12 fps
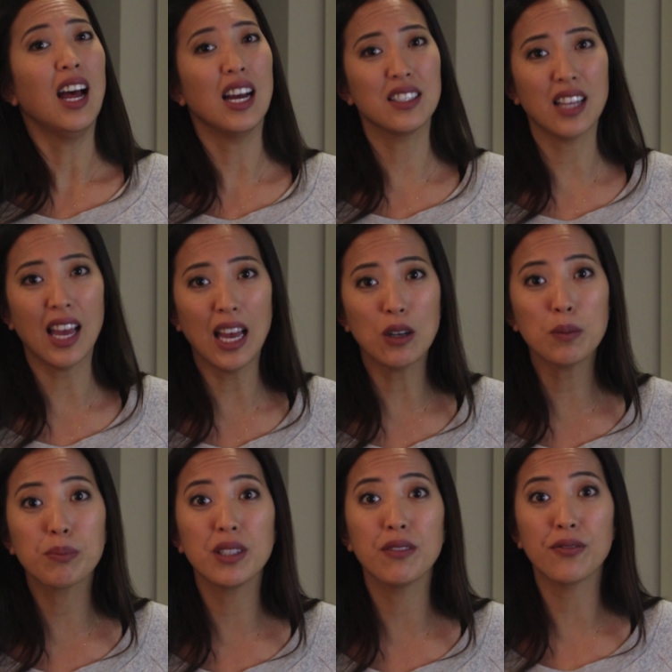Had the
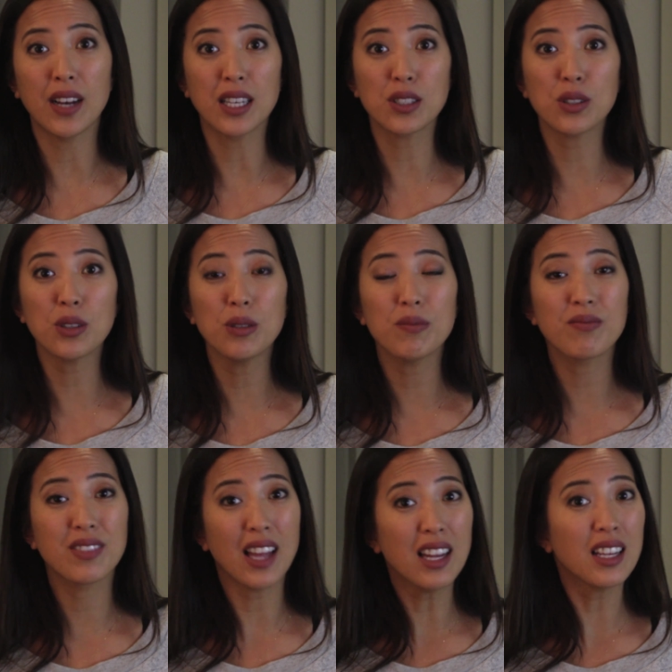hound been faster,
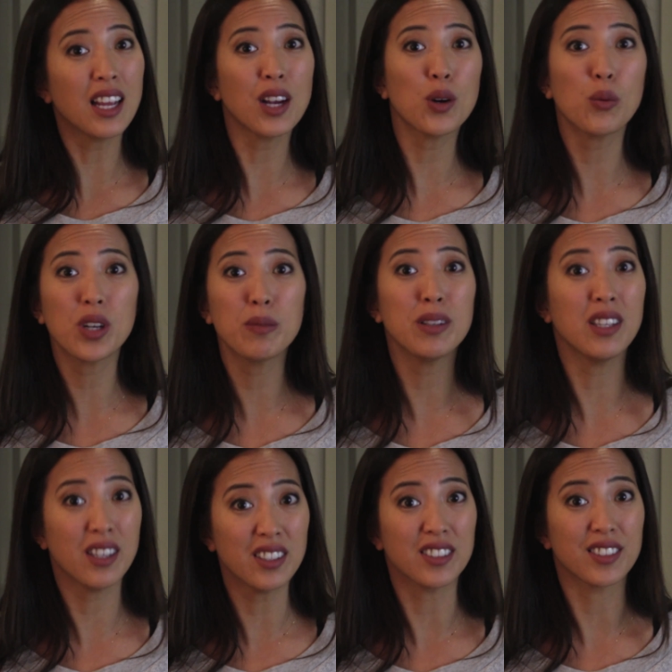that hare would have been
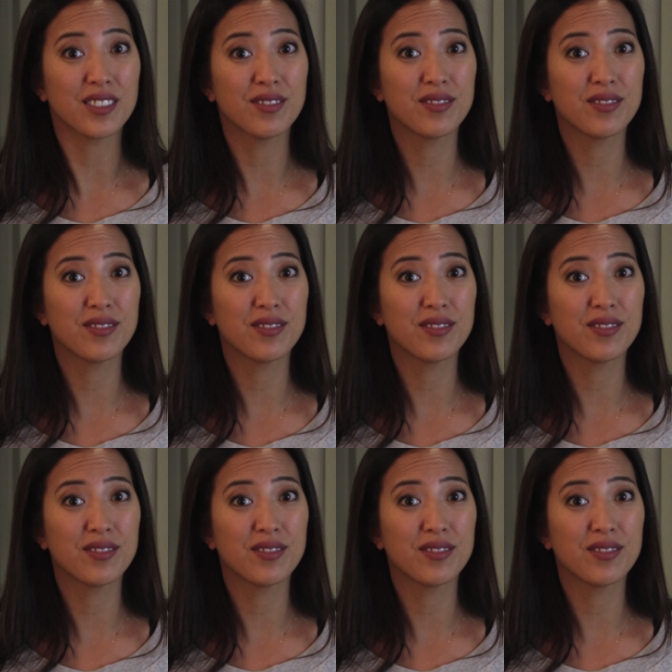killed.